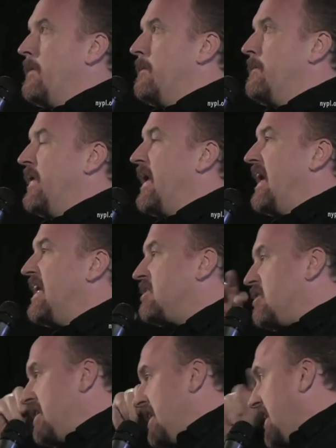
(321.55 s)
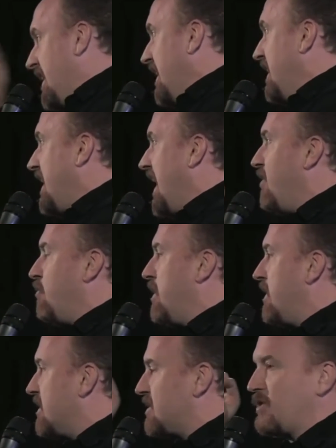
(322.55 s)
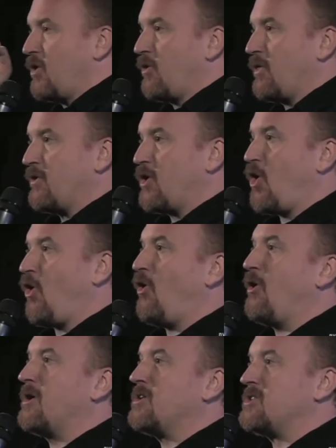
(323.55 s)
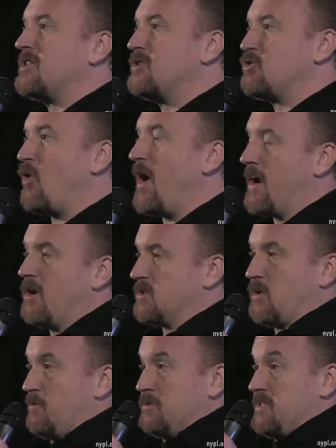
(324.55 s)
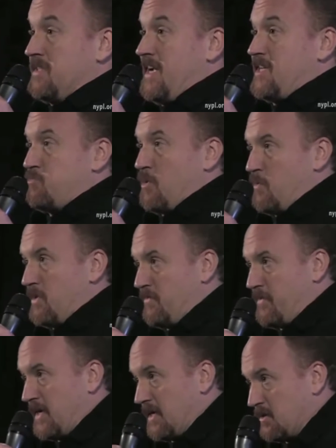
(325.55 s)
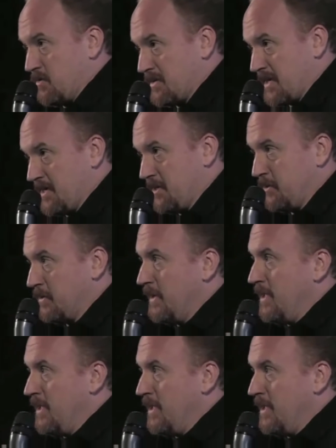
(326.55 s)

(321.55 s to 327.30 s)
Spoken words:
But he gave me the courage to try, and also I was desperate. What the fuck else was I going to do?